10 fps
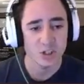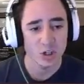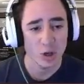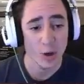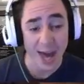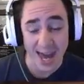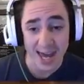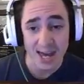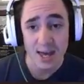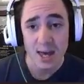go
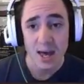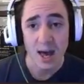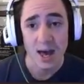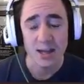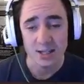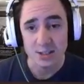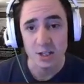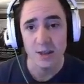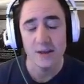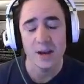A. It does look
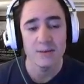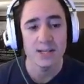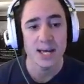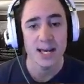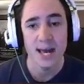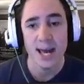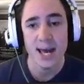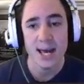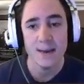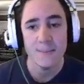like they are rotating
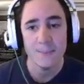A.